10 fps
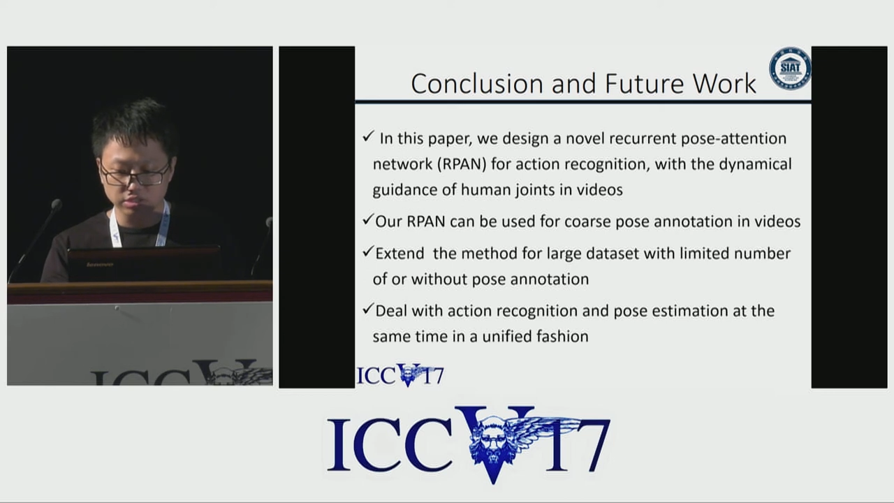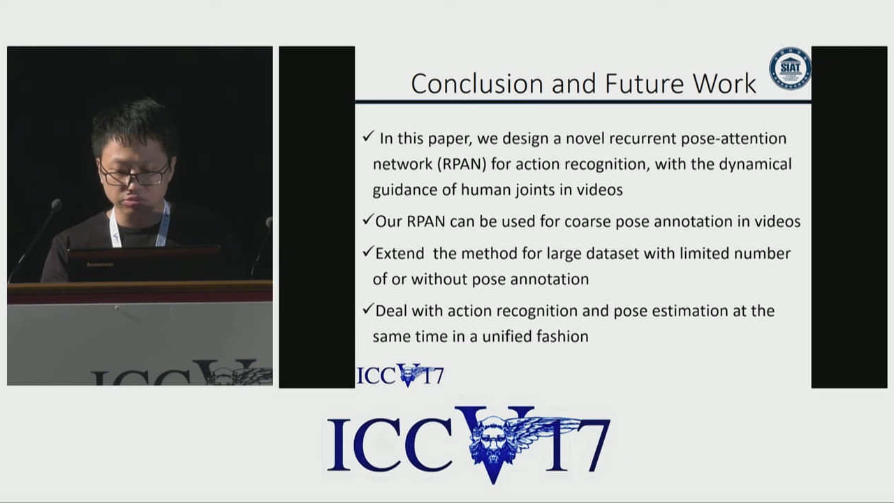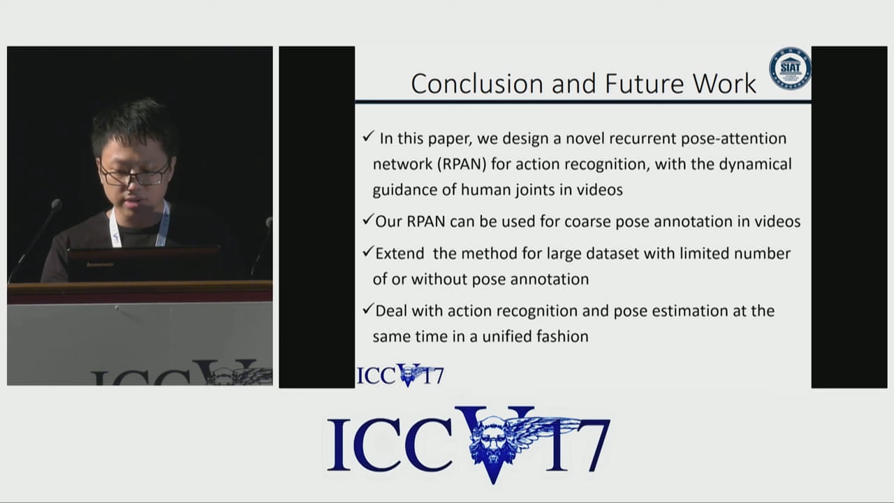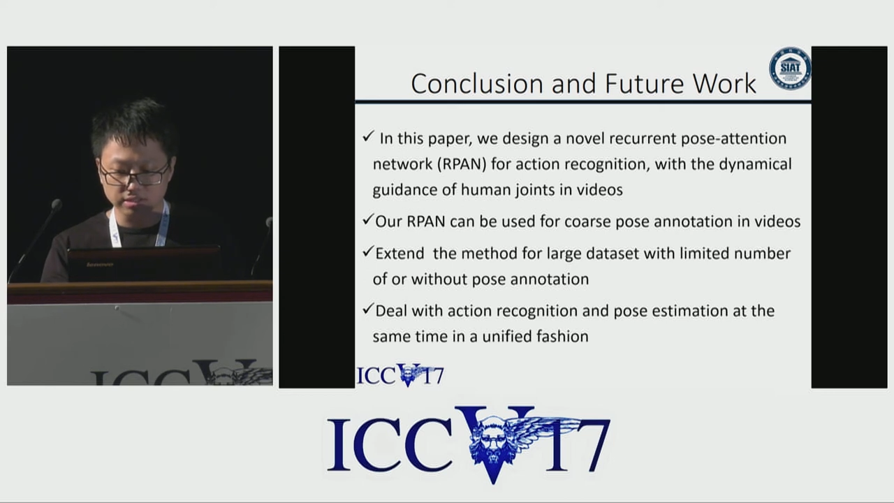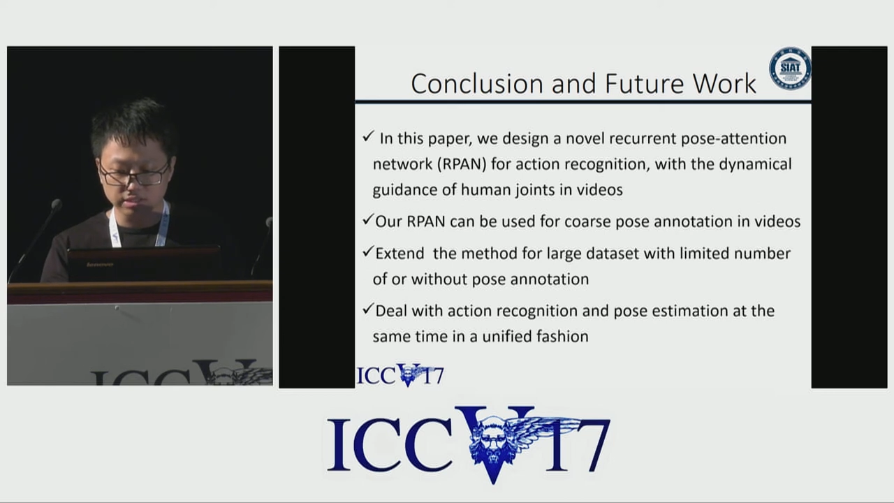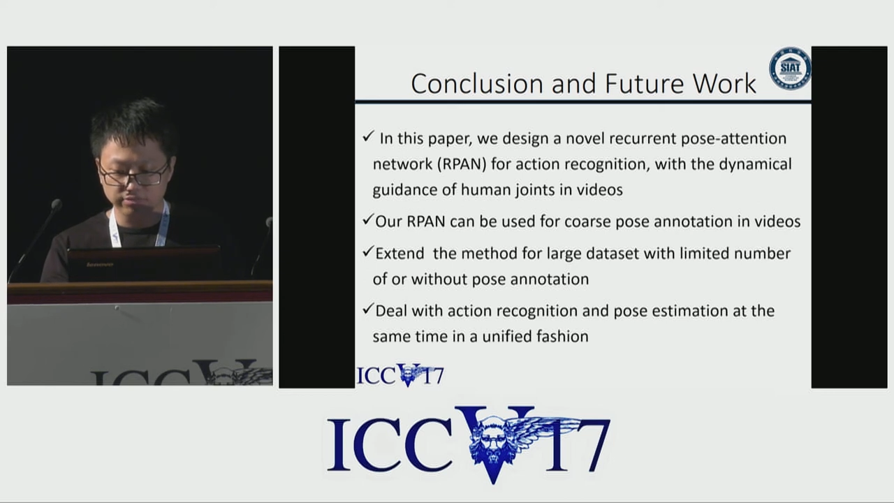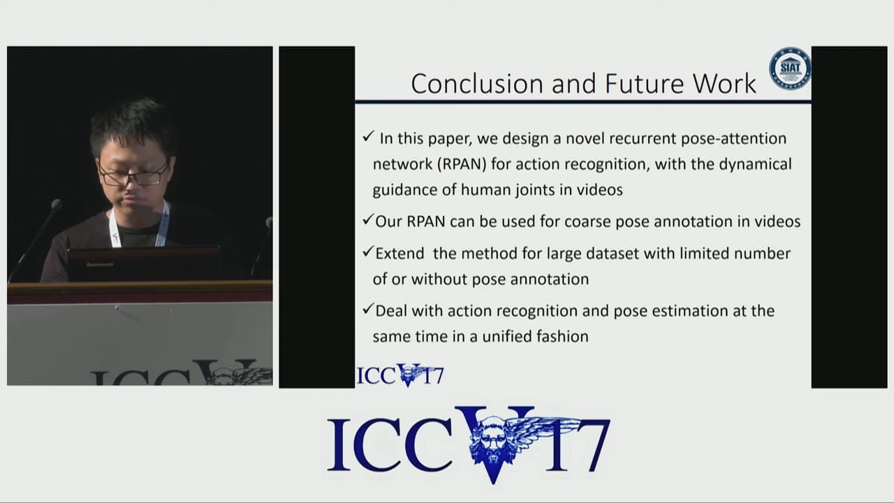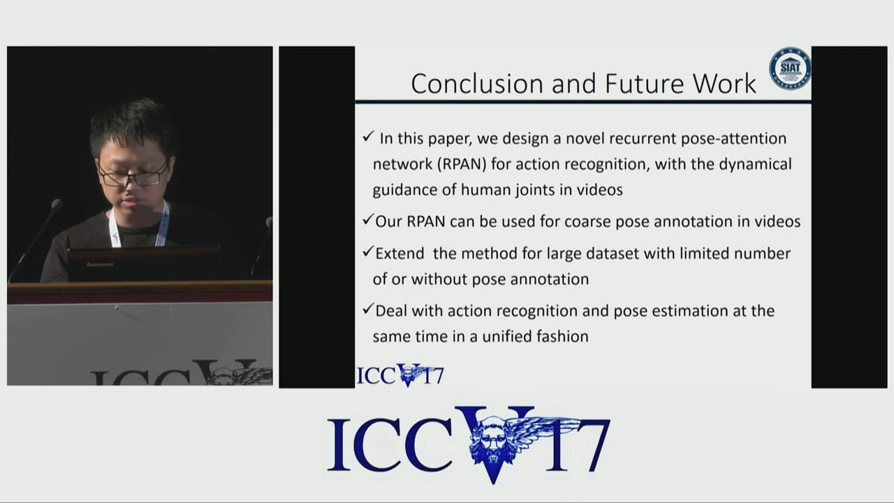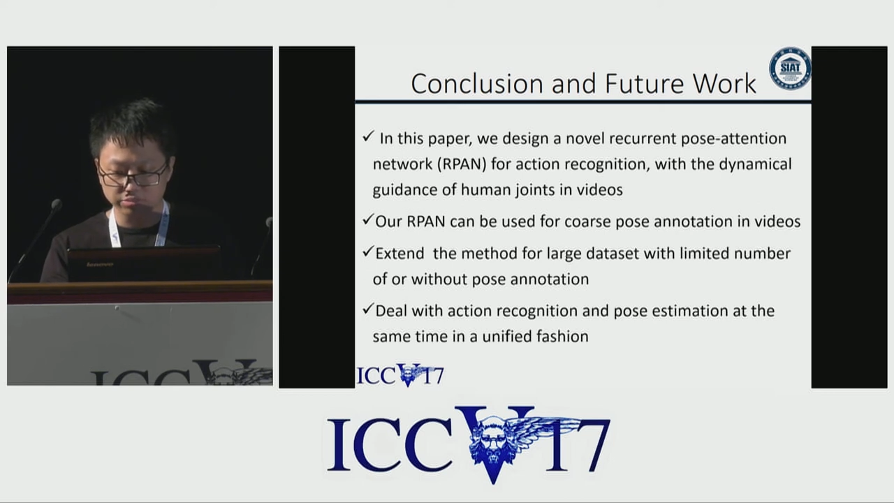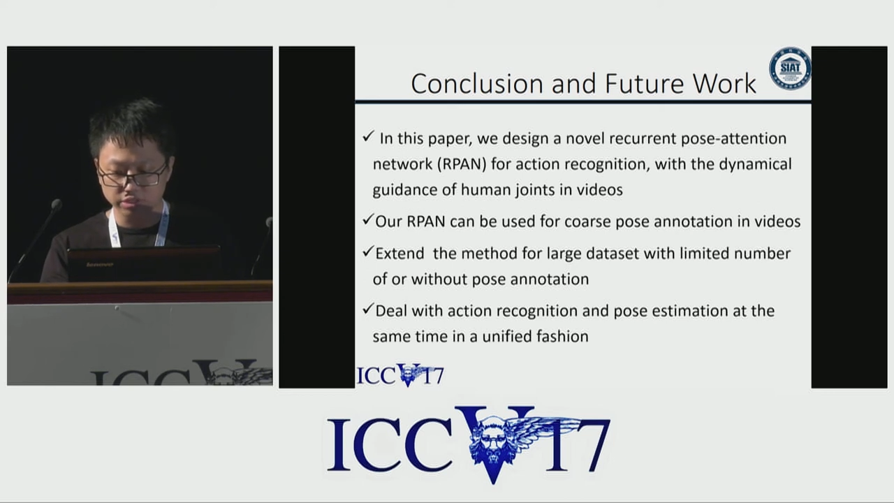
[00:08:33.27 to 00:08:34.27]
directly
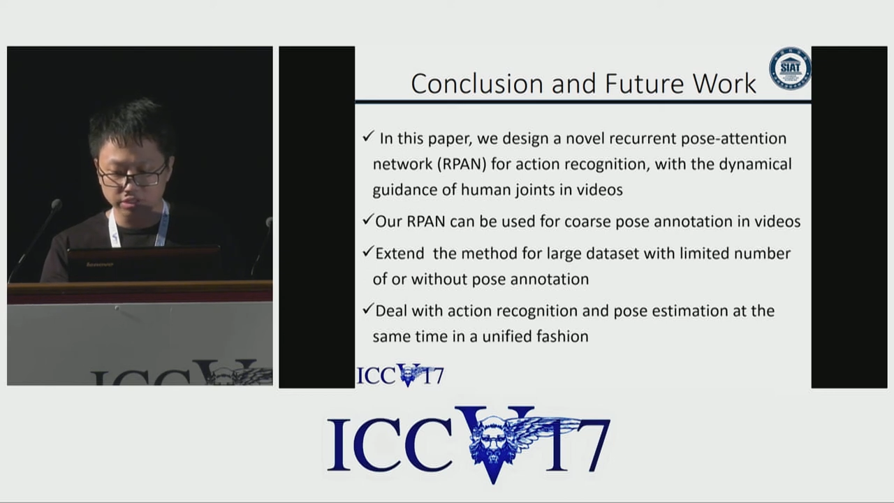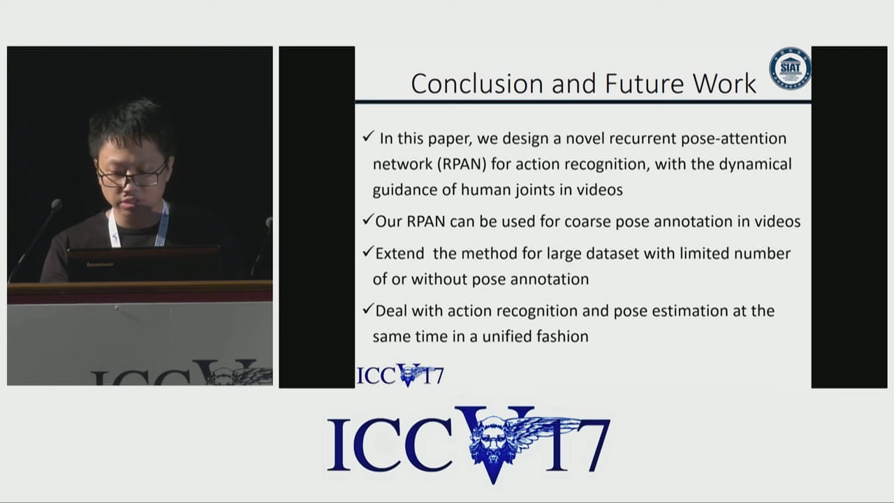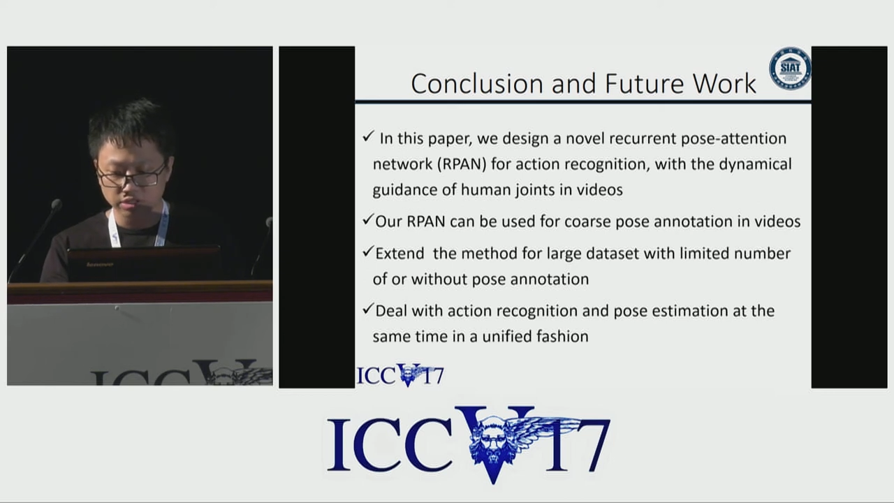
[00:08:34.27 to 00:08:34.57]
from the